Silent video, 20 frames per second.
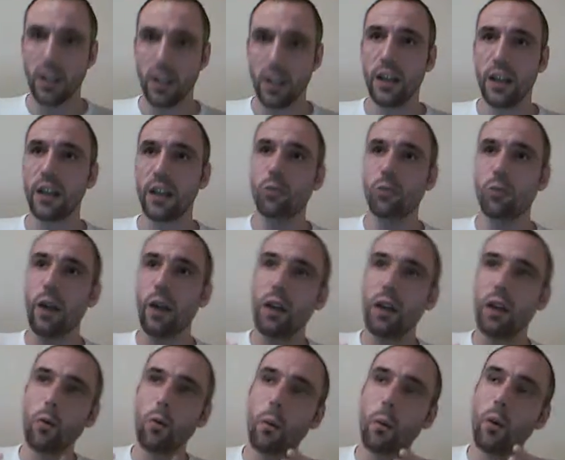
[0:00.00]
Israel
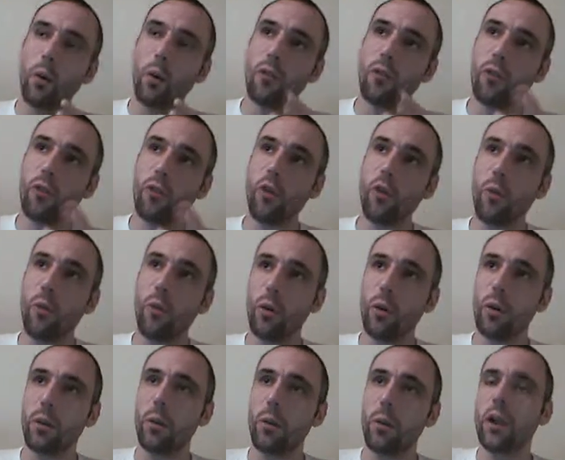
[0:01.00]
were
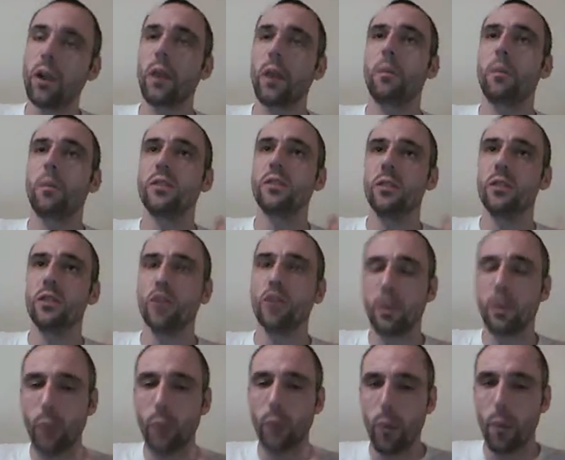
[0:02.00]
put in a
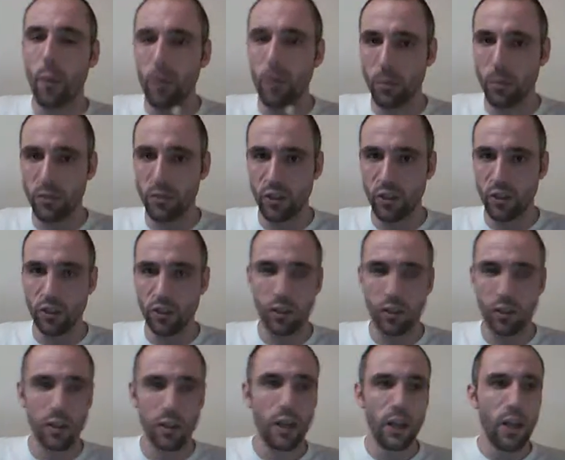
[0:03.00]
prominent position,
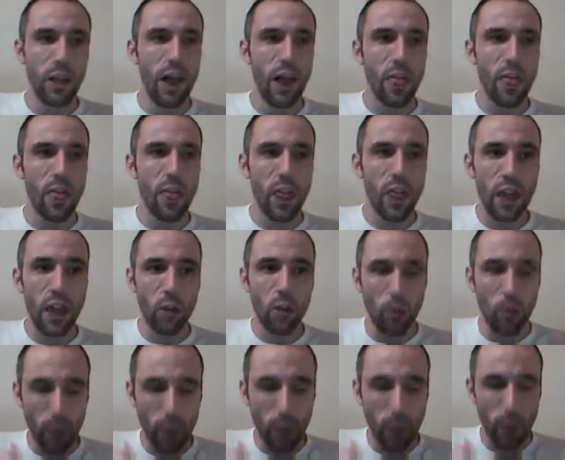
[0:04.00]
and they were
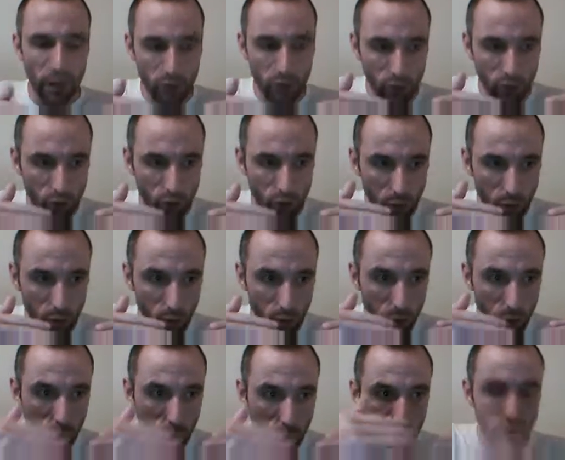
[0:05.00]
meant to
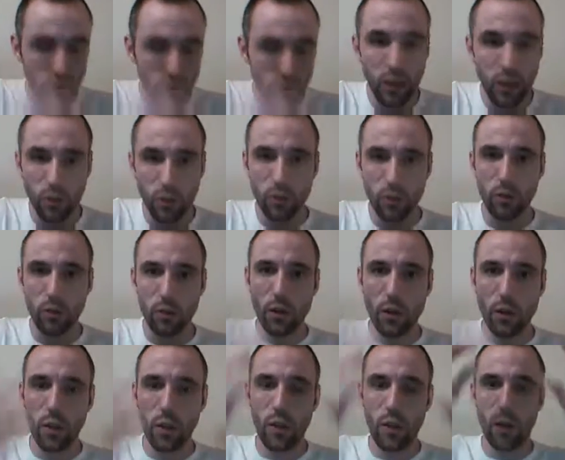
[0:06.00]
reveal
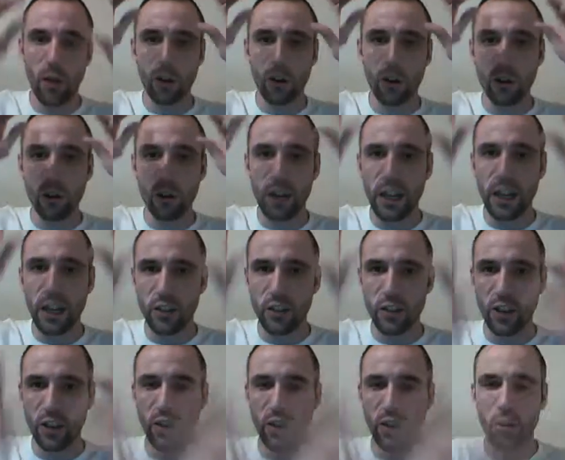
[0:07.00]
the
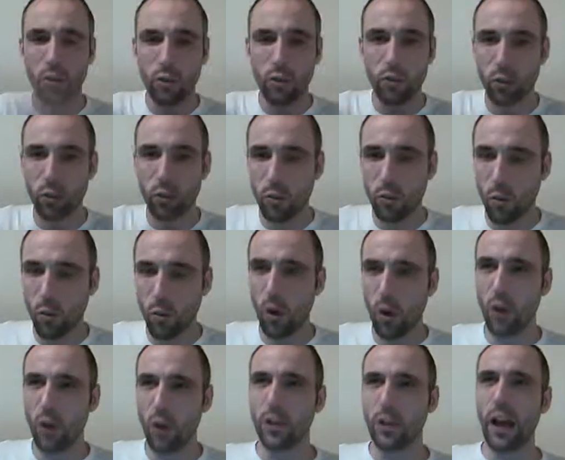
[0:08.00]
Creator to the
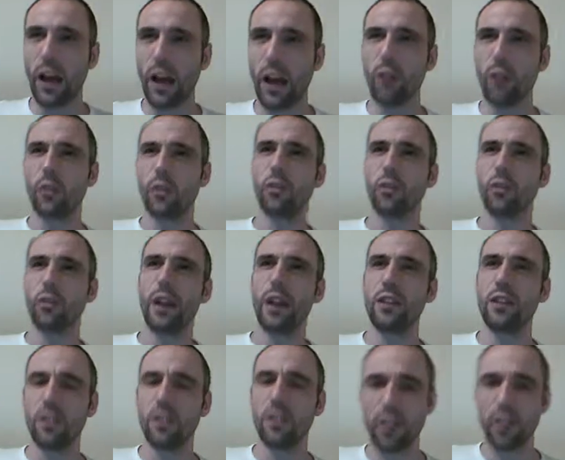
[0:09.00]
world and how the
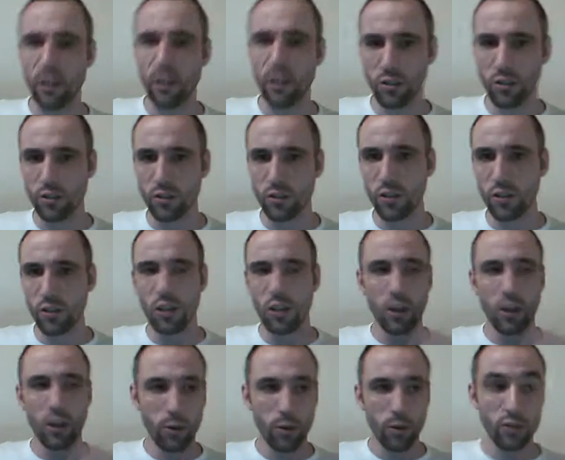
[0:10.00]
Creator deals
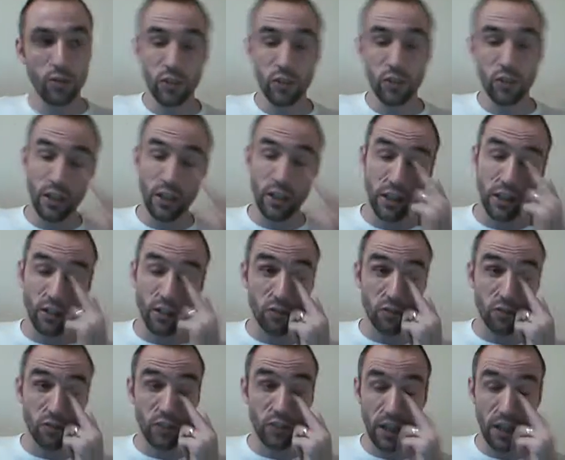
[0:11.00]
with sin, and as I've
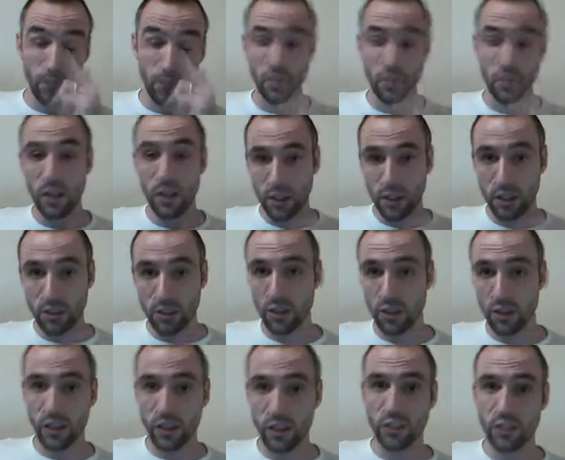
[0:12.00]
said,
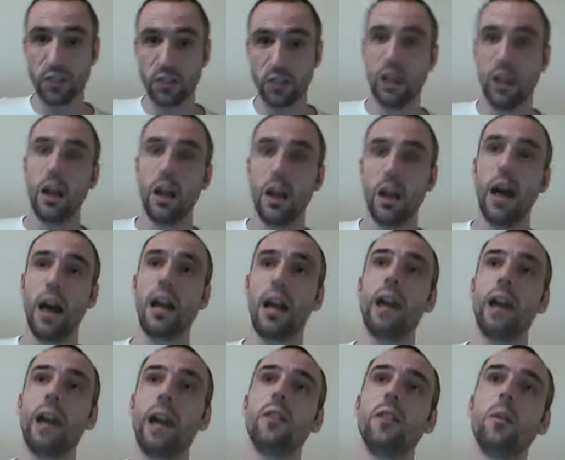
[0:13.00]
sinners.
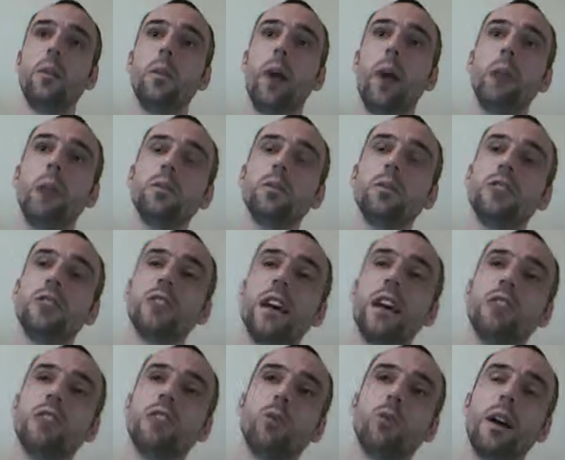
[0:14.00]
And the Bible says
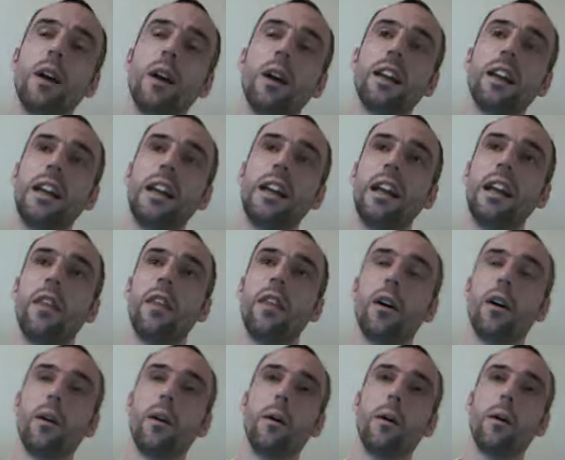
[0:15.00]
quite clearly that
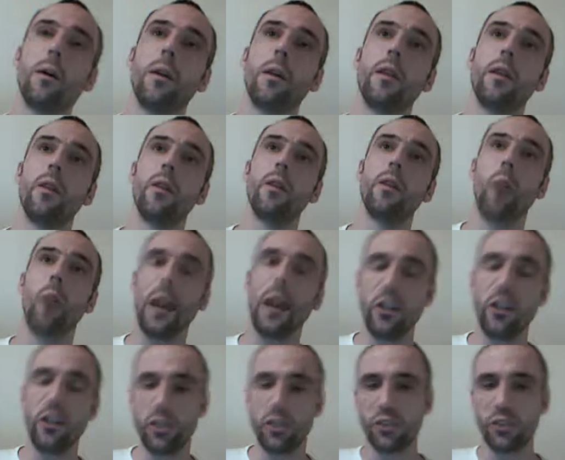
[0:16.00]
the
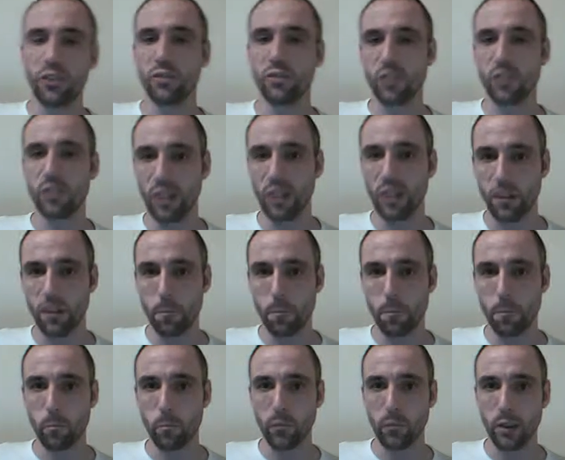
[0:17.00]
wages of sin
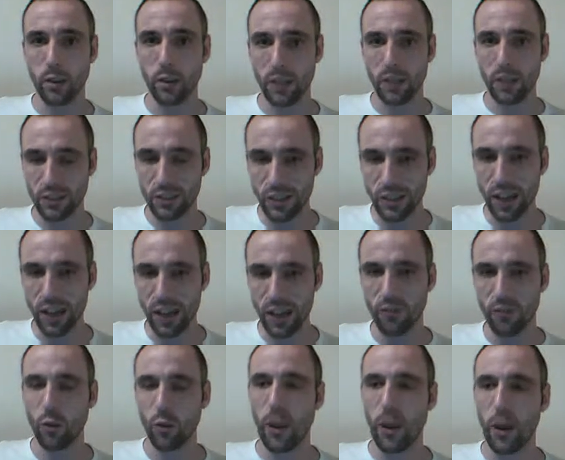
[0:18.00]
is death. The
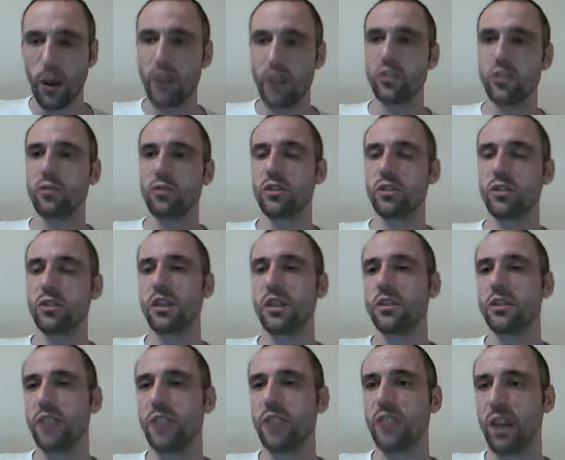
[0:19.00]
wages of sin is
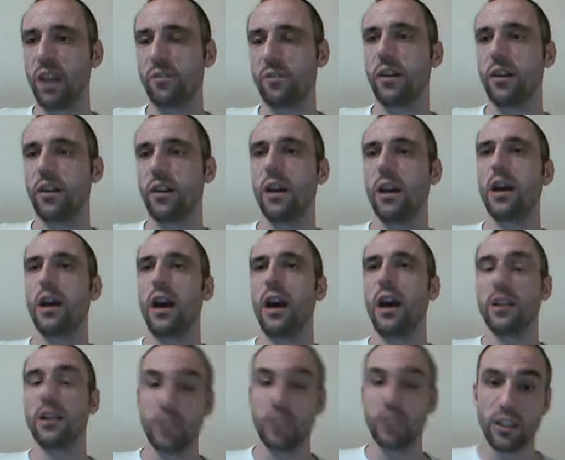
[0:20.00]
death, and
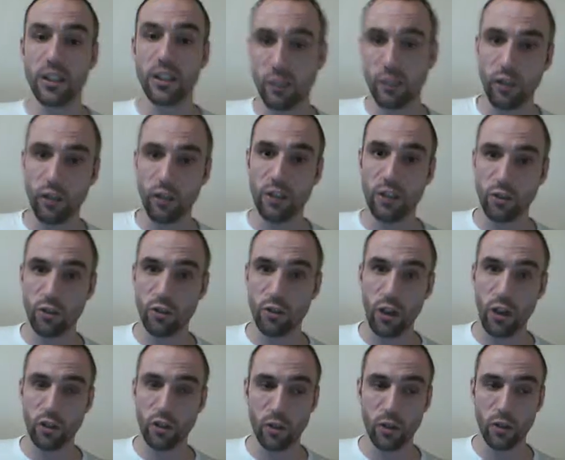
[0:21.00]
sin is a
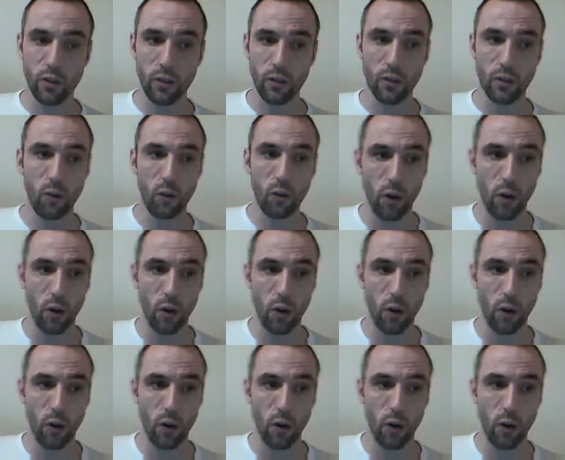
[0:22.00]
transgression of the law.